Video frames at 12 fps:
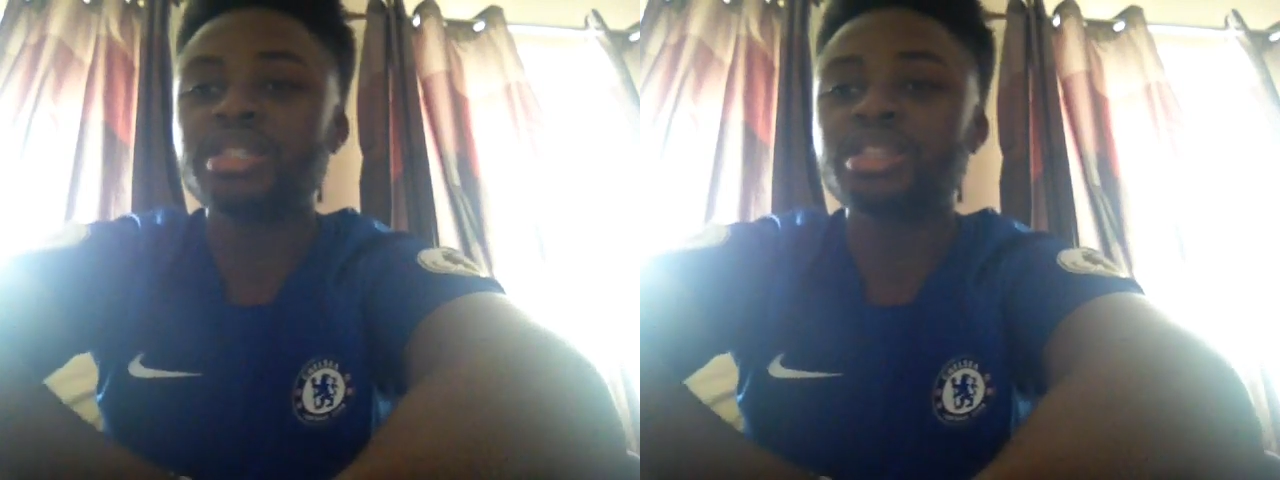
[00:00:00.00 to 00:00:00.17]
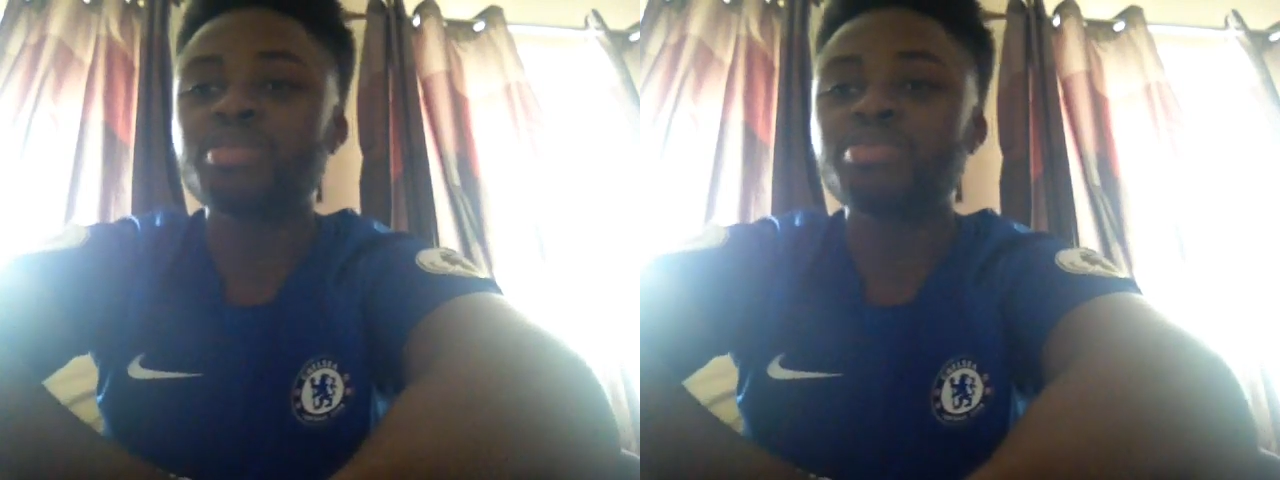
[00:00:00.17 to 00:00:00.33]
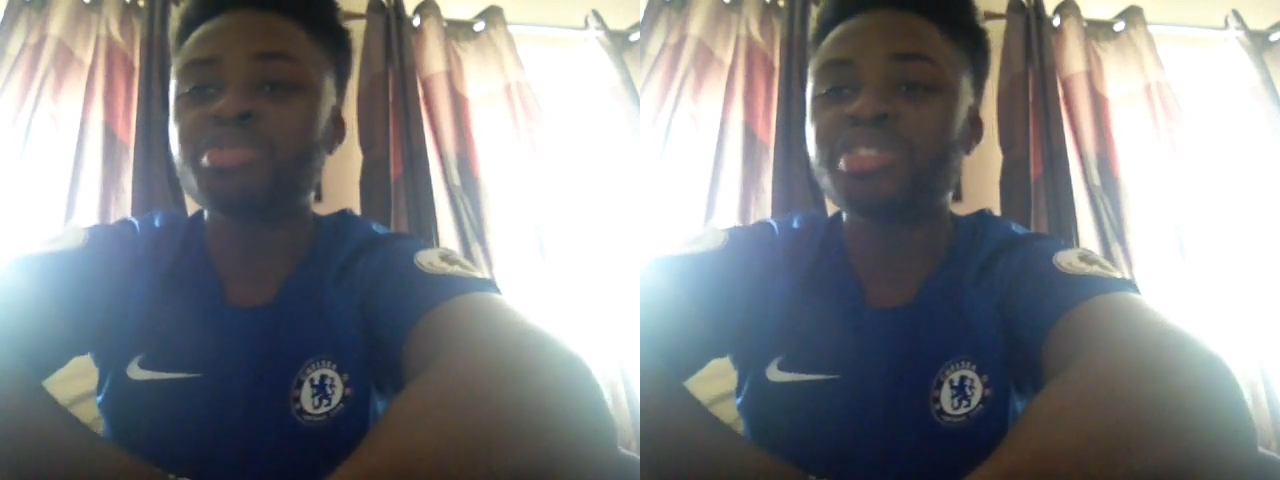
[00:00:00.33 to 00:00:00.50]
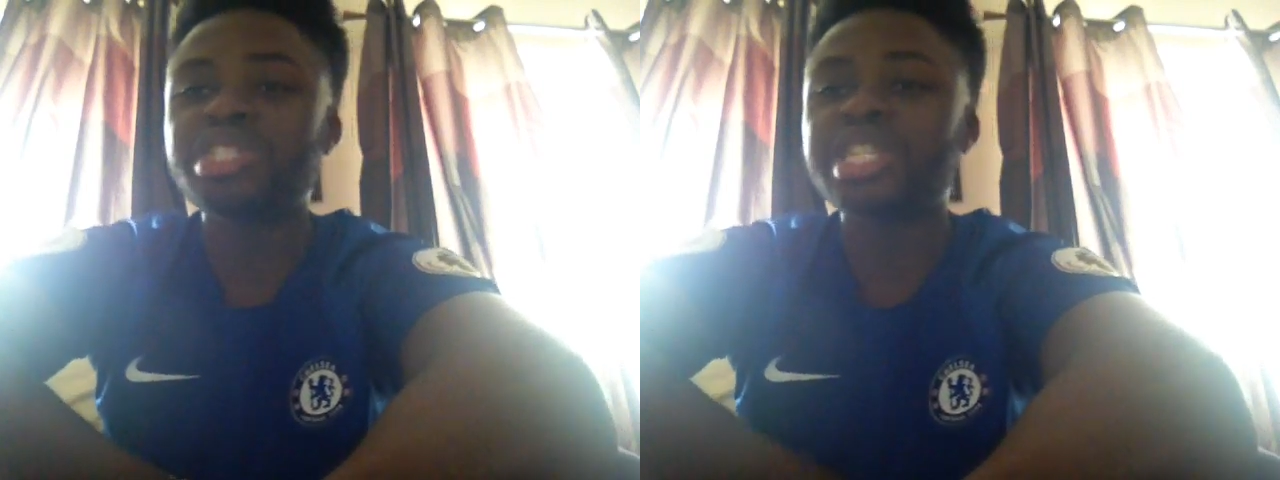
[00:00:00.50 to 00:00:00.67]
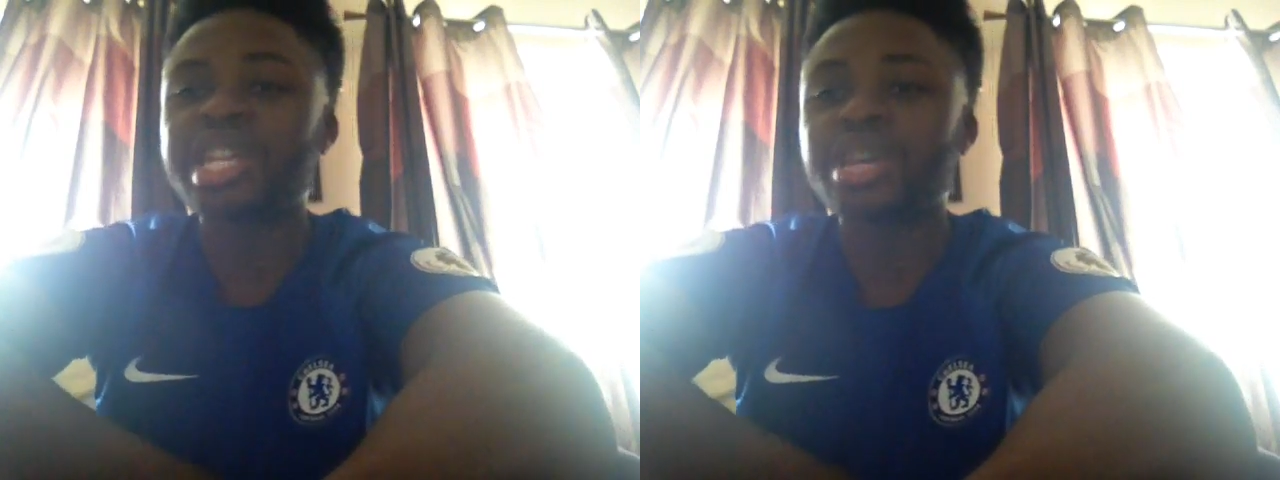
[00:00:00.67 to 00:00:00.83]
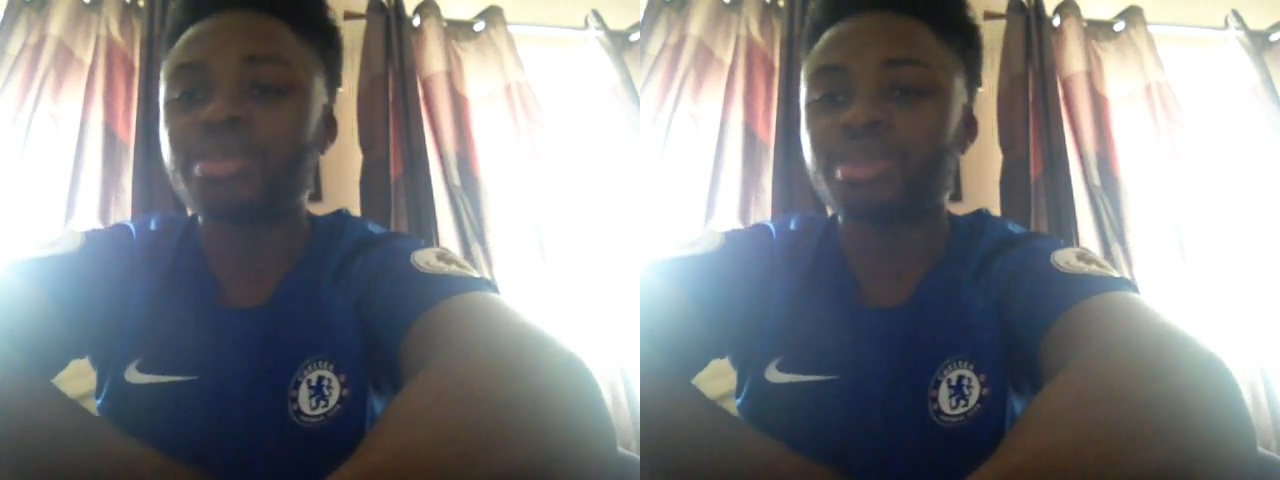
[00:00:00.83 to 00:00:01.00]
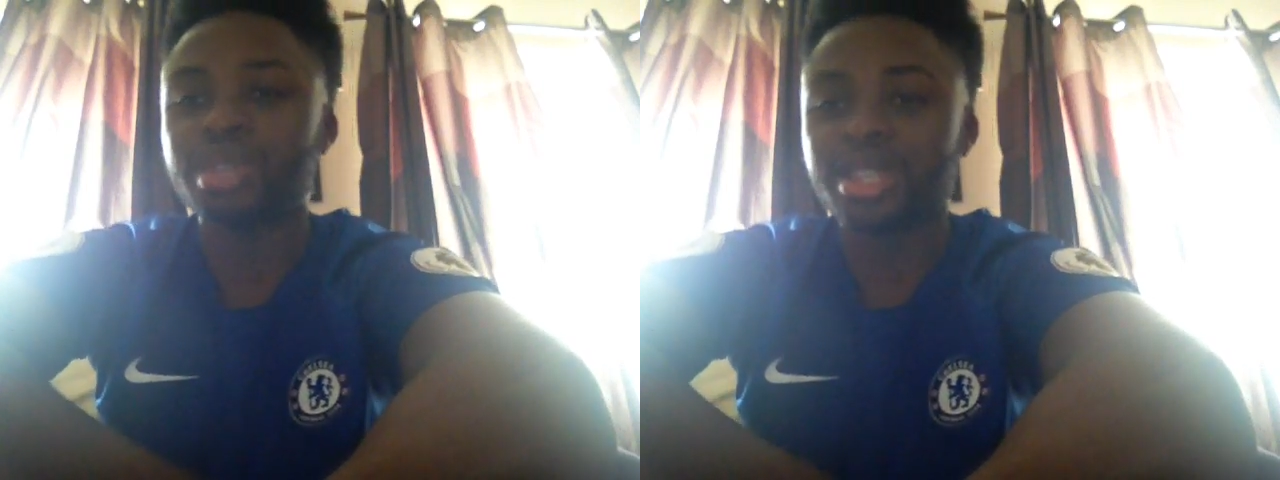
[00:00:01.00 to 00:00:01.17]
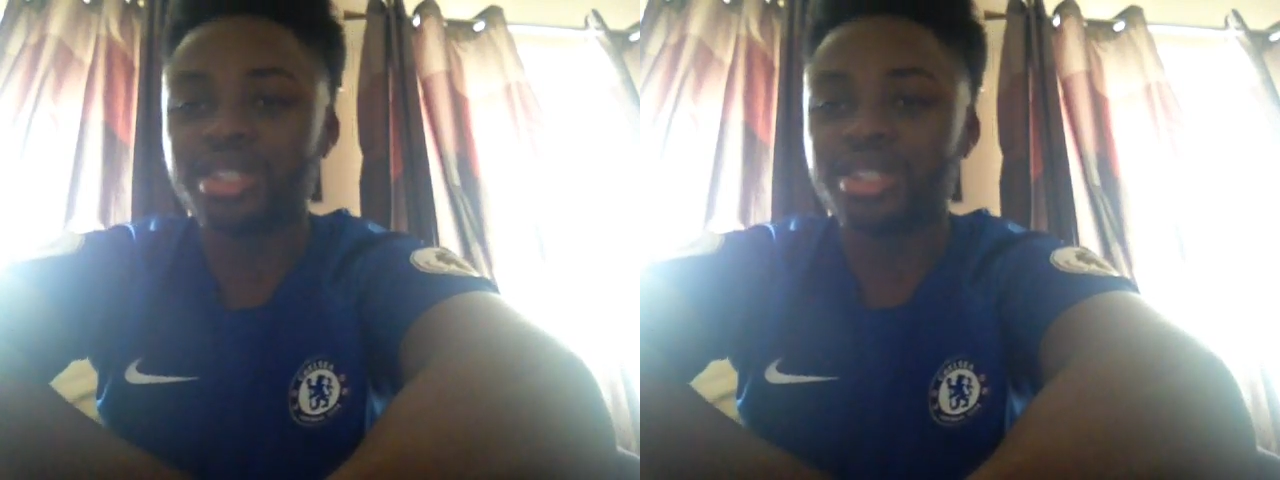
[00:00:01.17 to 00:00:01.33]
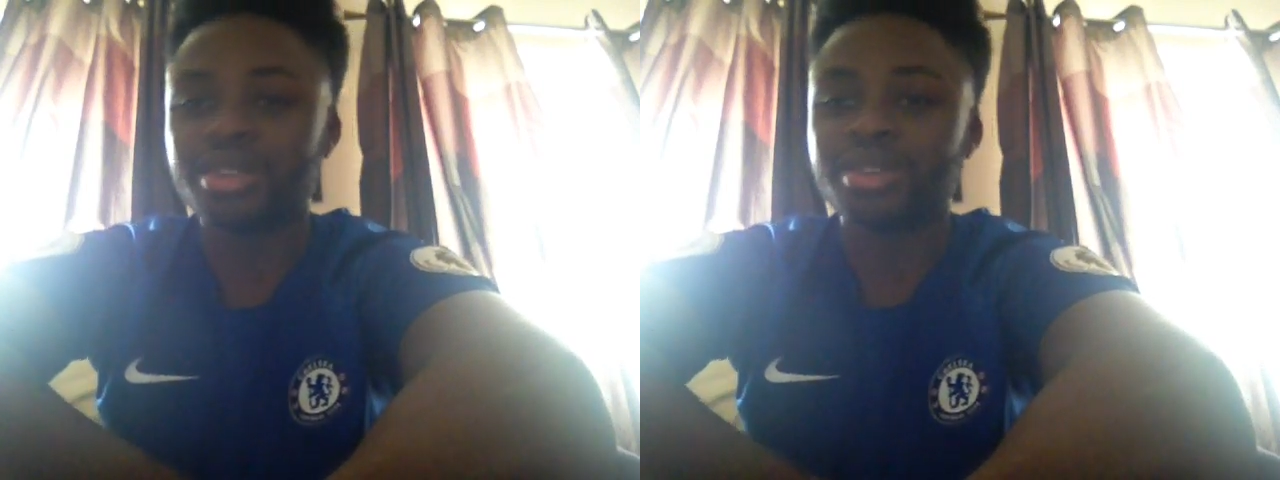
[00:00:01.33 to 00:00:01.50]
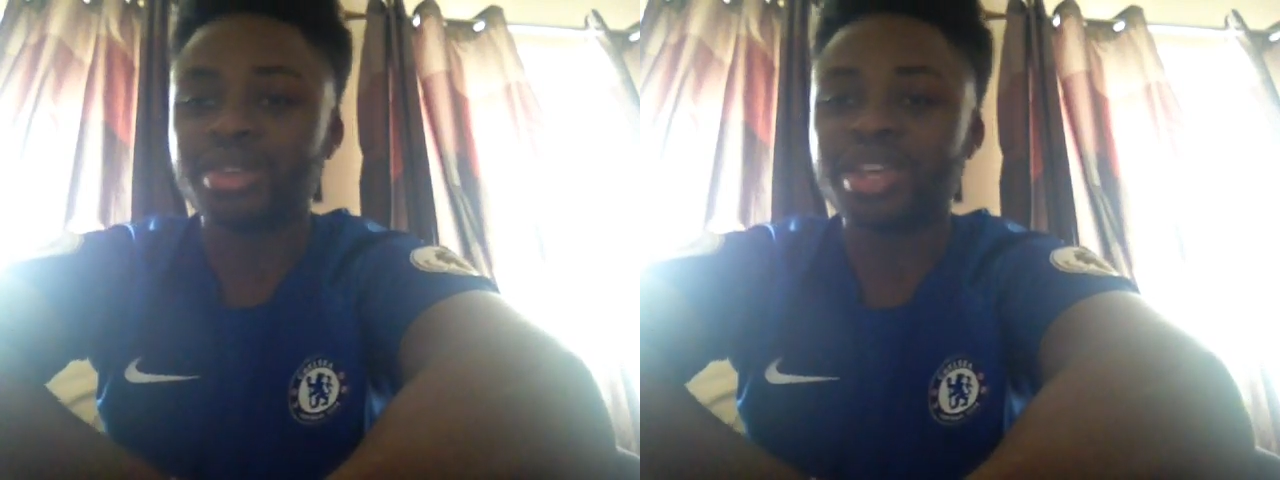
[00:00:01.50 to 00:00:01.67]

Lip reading: to abuse the La Croqueta.